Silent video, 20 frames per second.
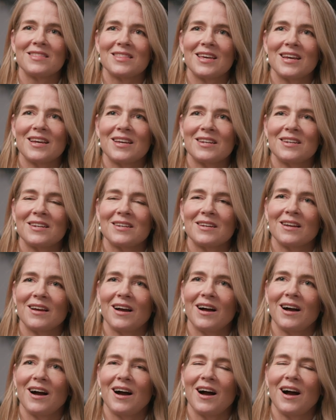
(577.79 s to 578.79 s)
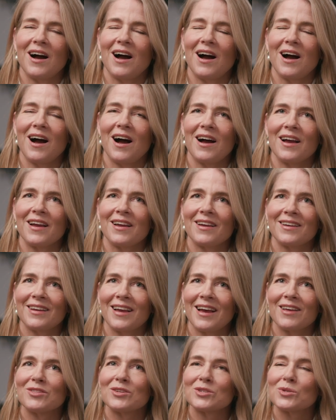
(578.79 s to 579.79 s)
then I
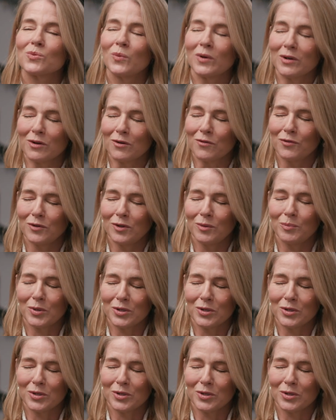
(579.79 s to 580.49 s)
had this wonderful